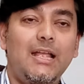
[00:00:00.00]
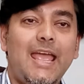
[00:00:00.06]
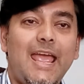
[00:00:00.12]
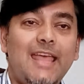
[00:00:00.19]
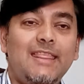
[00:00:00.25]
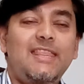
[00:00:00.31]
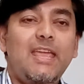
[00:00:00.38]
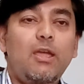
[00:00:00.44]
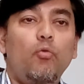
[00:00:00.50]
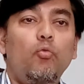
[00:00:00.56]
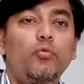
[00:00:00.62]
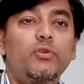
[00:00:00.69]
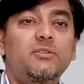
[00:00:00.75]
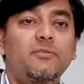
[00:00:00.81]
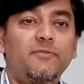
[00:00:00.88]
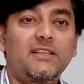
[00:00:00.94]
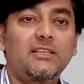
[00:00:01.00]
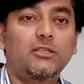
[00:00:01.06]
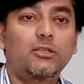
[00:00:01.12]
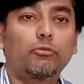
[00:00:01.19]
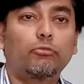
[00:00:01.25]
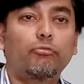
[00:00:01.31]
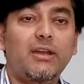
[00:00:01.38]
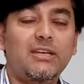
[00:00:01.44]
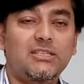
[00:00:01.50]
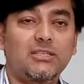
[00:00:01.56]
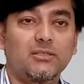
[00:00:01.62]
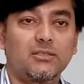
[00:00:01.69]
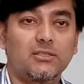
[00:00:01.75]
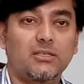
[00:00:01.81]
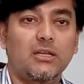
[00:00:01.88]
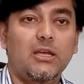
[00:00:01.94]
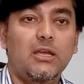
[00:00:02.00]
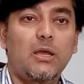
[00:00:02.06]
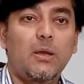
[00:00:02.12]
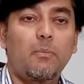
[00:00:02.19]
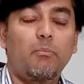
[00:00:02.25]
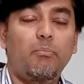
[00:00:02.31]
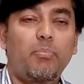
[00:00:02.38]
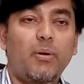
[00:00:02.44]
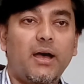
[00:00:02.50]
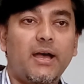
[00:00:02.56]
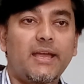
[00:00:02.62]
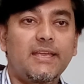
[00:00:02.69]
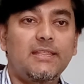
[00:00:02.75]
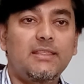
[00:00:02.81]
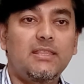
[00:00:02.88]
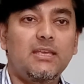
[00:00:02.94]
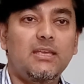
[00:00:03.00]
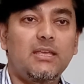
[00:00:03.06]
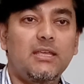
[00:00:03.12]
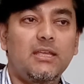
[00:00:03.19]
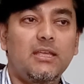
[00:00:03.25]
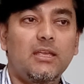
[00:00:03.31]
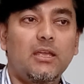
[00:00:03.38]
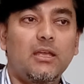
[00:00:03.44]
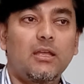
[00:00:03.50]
and they always feel threatened by the